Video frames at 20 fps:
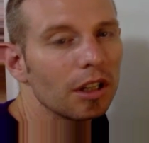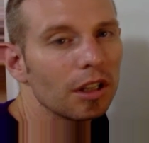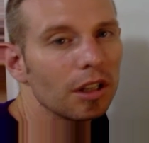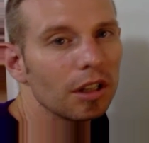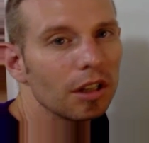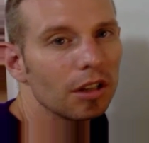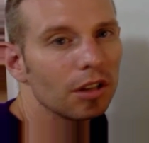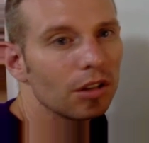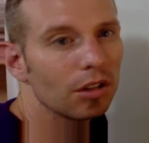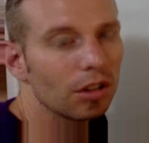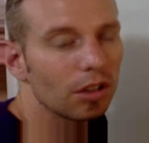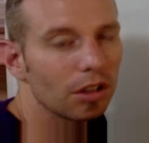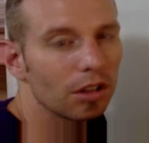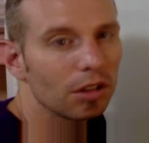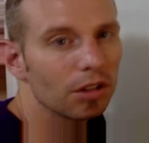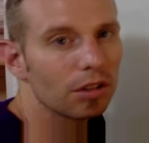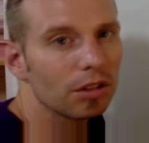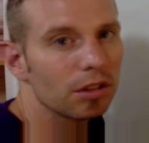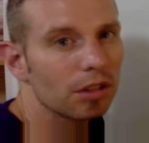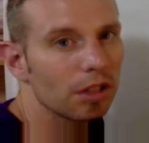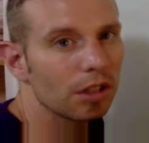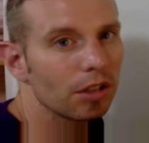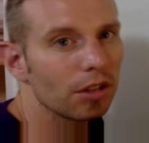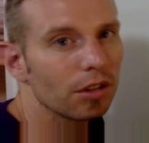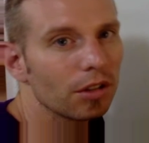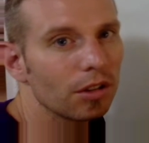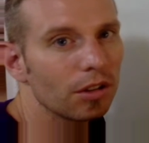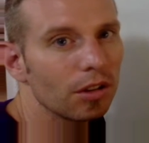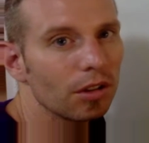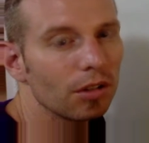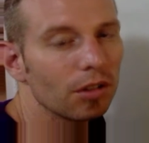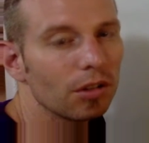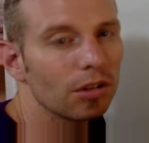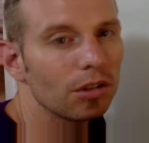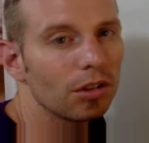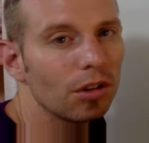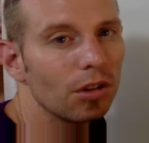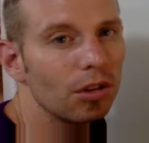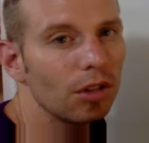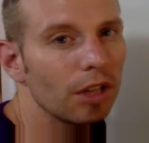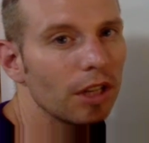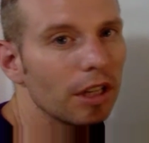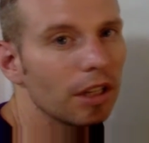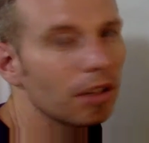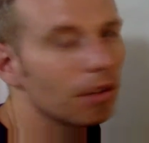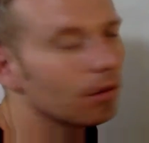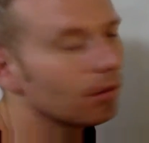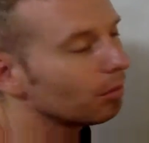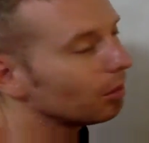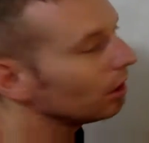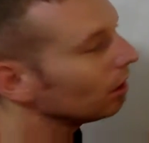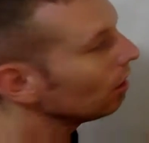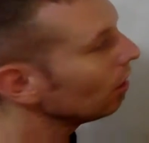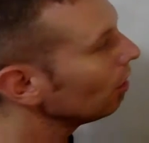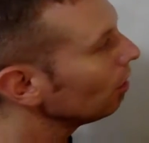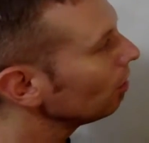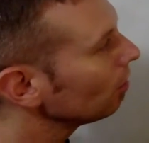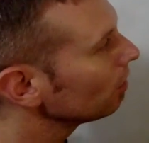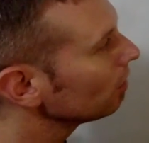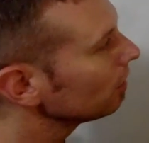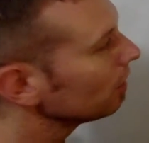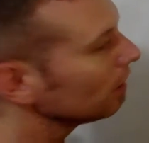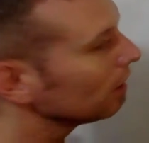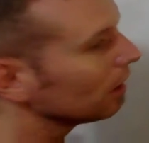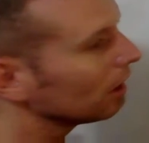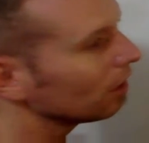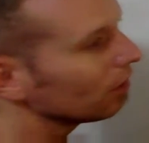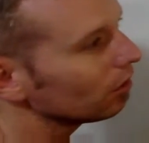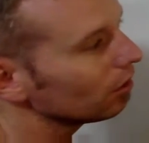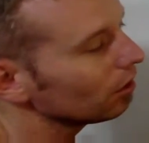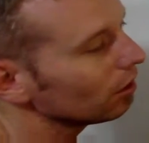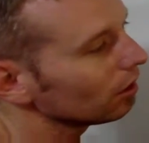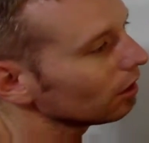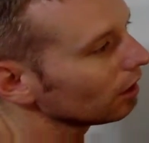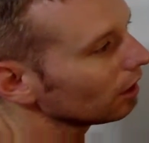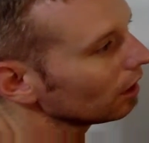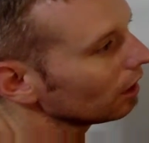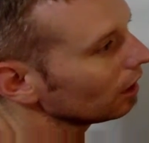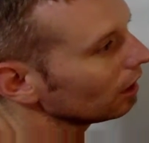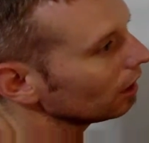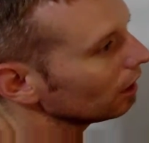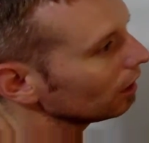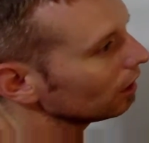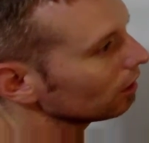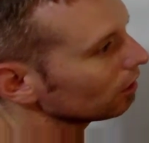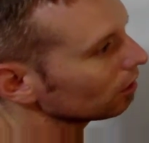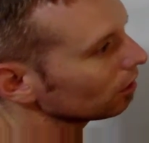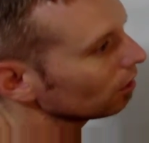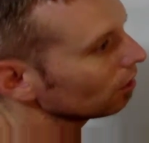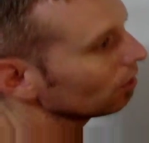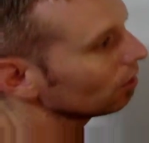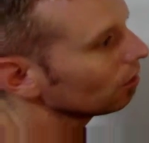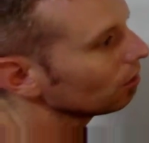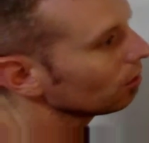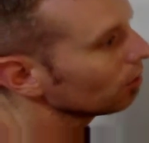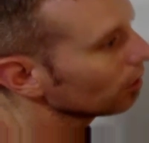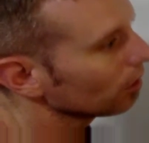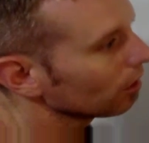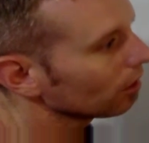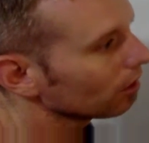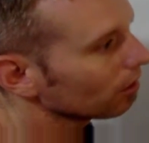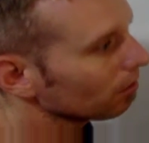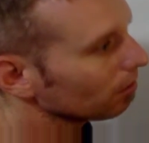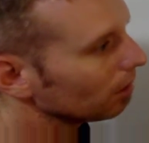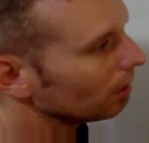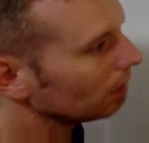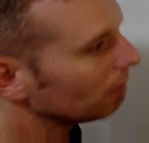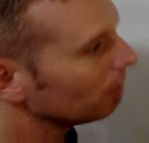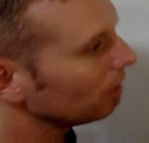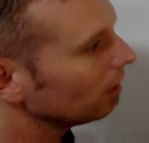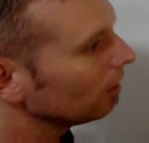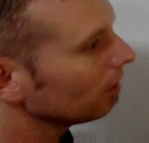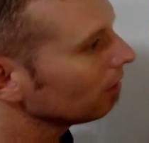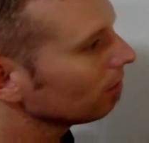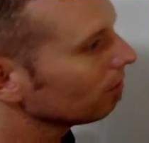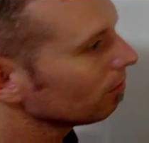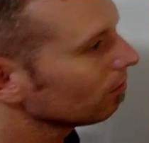in a center, lowland, below sea level, and so you were maybe,